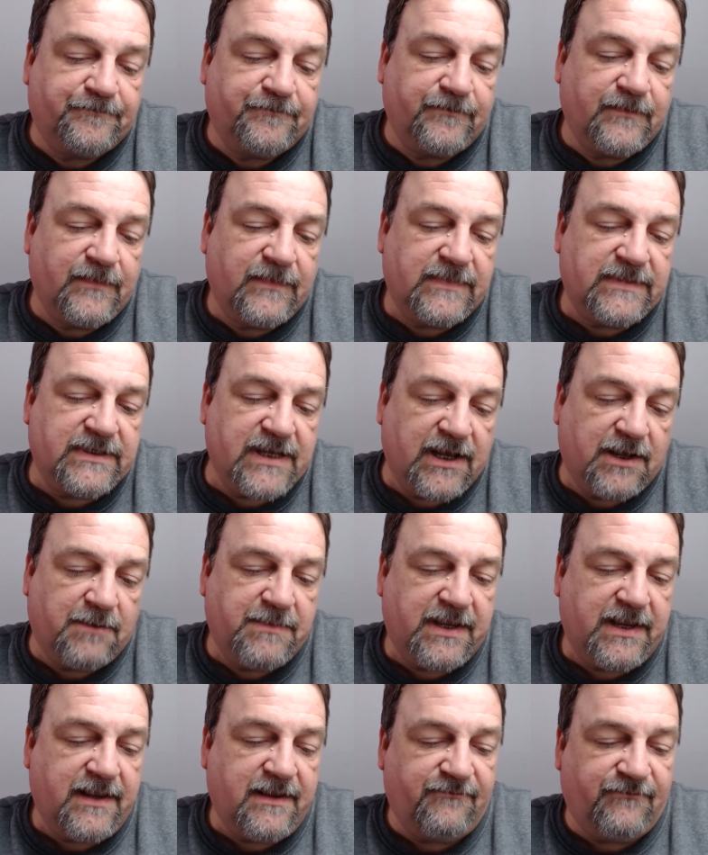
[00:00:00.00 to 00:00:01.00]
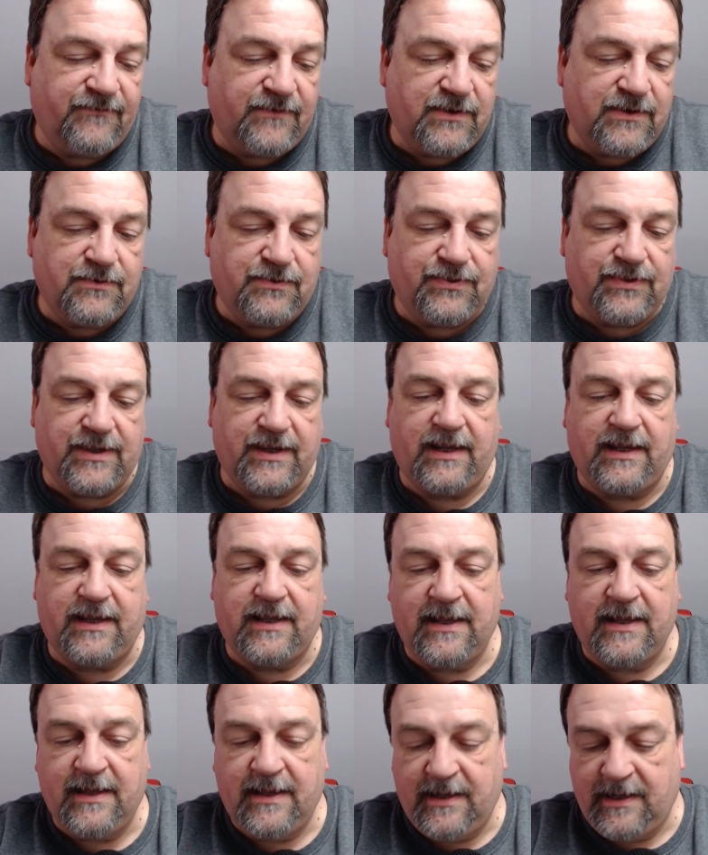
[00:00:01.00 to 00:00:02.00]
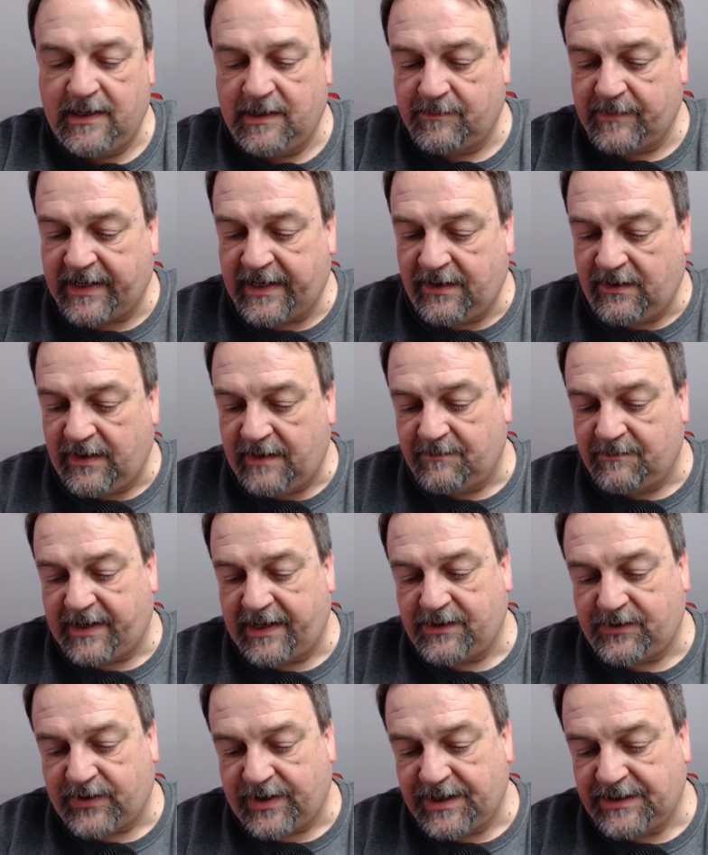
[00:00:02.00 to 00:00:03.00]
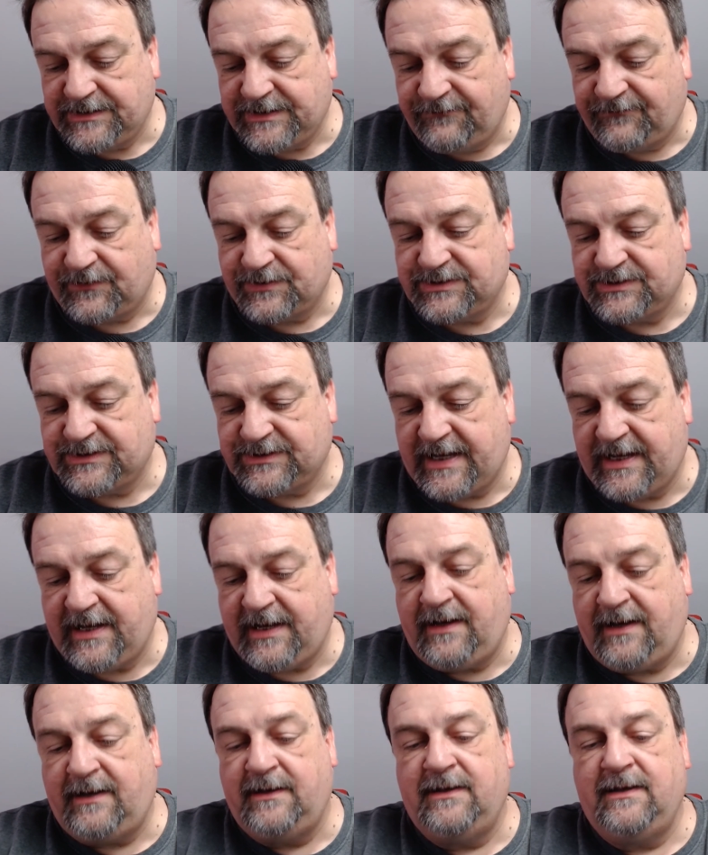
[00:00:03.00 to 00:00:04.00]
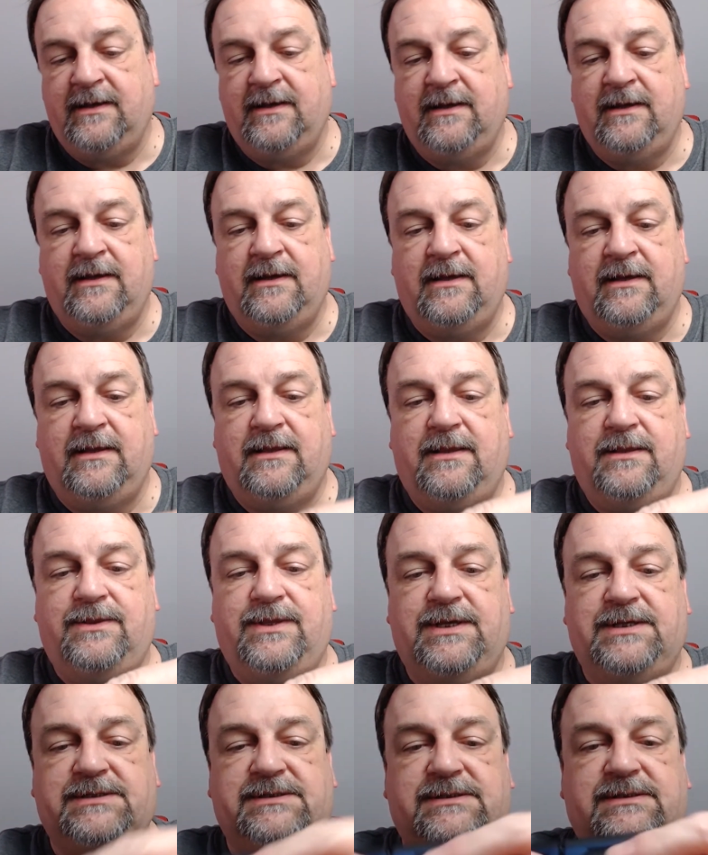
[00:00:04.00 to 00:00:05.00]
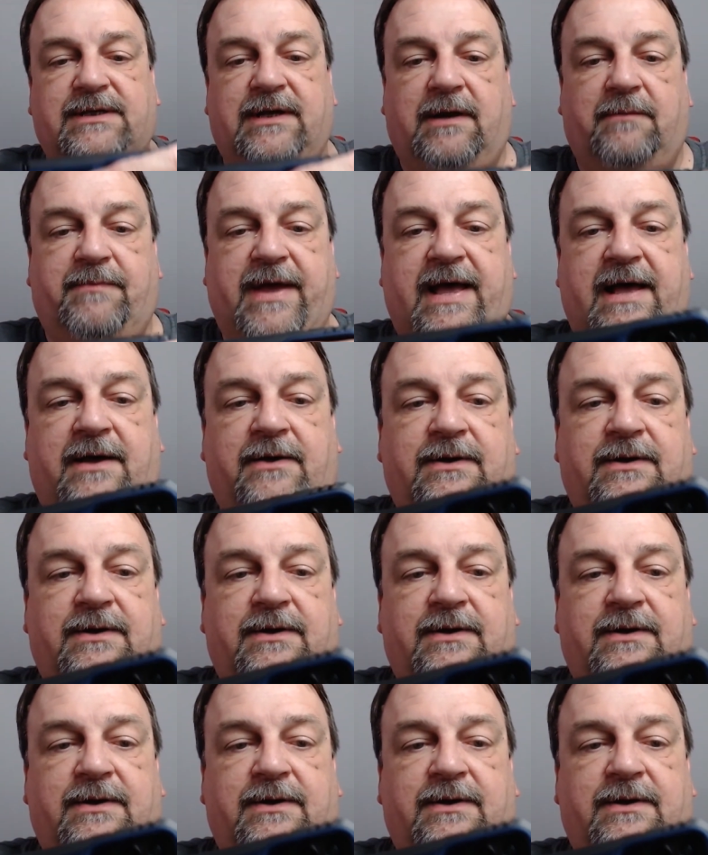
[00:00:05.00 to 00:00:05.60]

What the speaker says: Tell me if you think, am I crazy for saying this about